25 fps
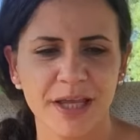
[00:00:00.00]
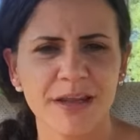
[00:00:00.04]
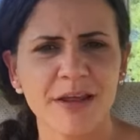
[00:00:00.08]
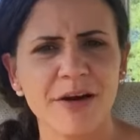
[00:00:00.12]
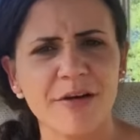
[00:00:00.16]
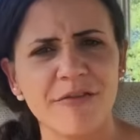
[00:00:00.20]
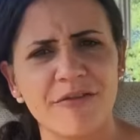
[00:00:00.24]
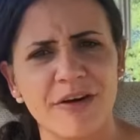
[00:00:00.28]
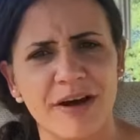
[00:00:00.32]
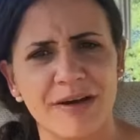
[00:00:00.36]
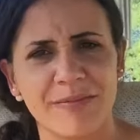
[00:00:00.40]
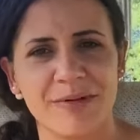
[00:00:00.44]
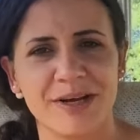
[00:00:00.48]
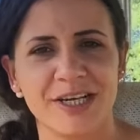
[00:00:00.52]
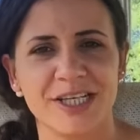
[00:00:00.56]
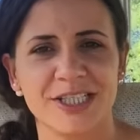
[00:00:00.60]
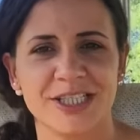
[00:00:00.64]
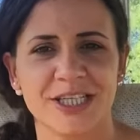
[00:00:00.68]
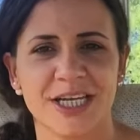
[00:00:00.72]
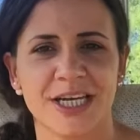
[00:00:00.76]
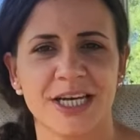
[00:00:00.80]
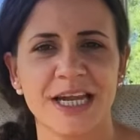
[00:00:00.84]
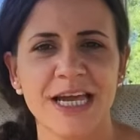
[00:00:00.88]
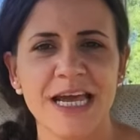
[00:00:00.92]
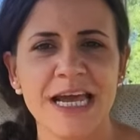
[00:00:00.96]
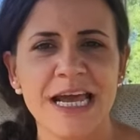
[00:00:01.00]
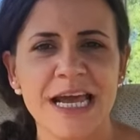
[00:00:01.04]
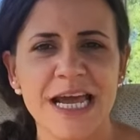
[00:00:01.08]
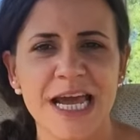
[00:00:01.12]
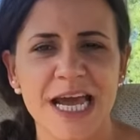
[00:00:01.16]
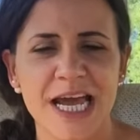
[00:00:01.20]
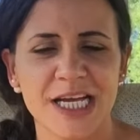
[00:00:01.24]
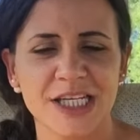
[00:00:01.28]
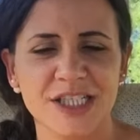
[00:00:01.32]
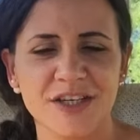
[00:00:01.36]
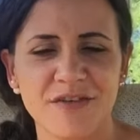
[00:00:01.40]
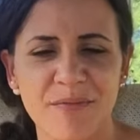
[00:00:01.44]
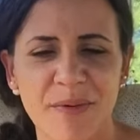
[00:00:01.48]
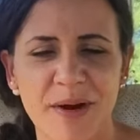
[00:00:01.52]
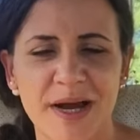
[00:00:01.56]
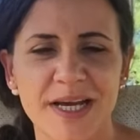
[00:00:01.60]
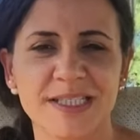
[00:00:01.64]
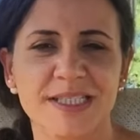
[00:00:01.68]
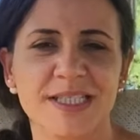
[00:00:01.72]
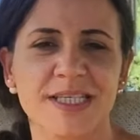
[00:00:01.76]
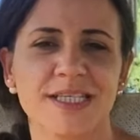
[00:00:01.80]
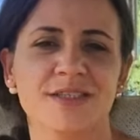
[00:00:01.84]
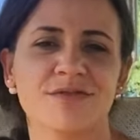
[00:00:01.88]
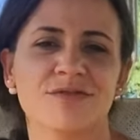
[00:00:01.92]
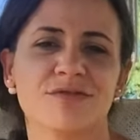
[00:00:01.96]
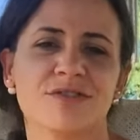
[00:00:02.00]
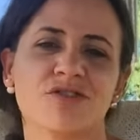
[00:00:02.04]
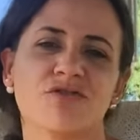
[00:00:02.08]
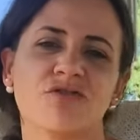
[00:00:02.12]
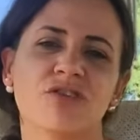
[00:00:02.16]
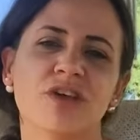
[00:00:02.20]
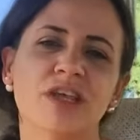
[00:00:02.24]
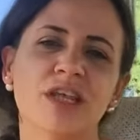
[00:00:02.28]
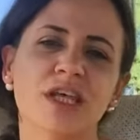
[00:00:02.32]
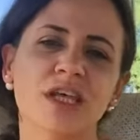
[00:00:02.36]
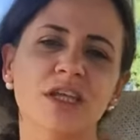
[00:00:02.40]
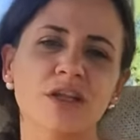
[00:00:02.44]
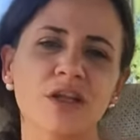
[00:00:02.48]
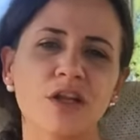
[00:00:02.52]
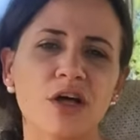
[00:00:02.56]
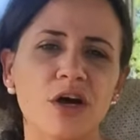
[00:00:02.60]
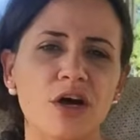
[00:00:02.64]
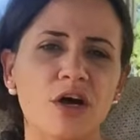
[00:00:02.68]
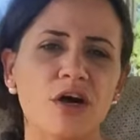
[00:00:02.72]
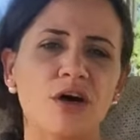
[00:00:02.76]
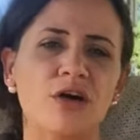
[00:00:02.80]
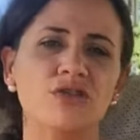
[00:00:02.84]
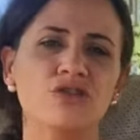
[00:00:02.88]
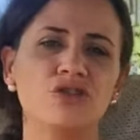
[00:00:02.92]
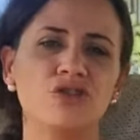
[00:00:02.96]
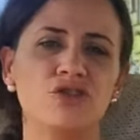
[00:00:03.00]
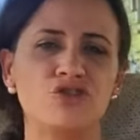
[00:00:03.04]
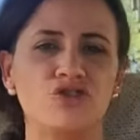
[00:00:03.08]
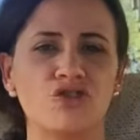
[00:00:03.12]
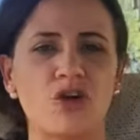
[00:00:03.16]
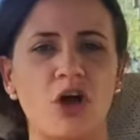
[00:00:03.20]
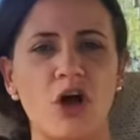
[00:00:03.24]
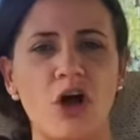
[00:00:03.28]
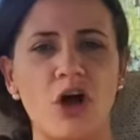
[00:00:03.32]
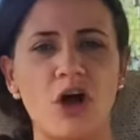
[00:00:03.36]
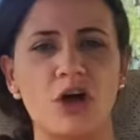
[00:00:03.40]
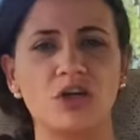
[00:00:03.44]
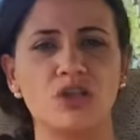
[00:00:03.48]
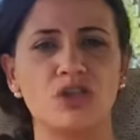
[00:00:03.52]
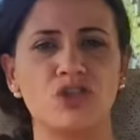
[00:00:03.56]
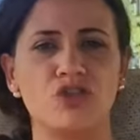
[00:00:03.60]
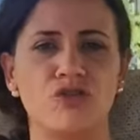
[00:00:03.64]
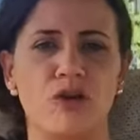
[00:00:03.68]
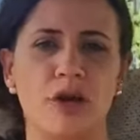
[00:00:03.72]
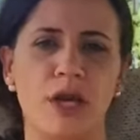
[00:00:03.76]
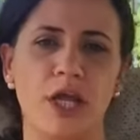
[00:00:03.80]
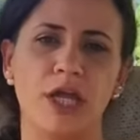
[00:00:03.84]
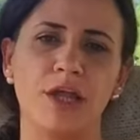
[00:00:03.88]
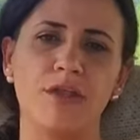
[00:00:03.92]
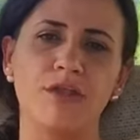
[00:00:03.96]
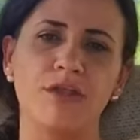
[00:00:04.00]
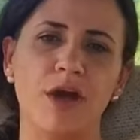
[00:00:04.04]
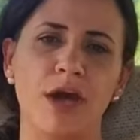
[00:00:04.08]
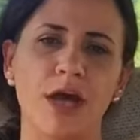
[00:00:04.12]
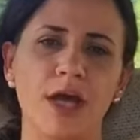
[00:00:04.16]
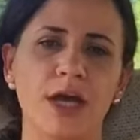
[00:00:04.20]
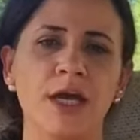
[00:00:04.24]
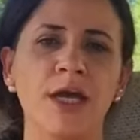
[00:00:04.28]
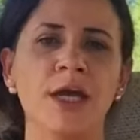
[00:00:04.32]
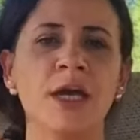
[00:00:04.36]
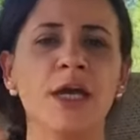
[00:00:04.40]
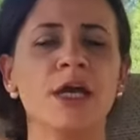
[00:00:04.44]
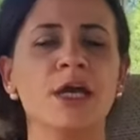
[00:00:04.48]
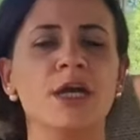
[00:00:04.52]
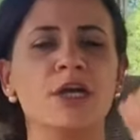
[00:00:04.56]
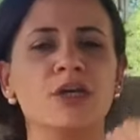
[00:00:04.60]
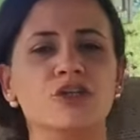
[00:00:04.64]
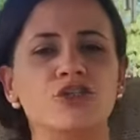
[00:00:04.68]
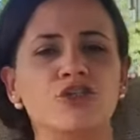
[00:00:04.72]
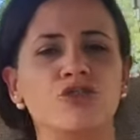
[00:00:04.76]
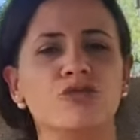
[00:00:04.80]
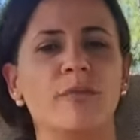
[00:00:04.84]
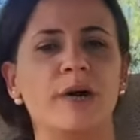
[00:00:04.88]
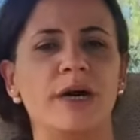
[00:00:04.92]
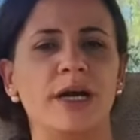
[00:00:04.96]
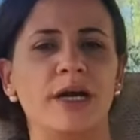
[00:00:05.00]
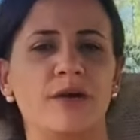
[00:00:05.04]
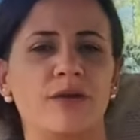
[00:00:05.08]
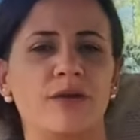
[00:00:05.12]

low vibration. Age of Pisces was a really low, strong strength. I do my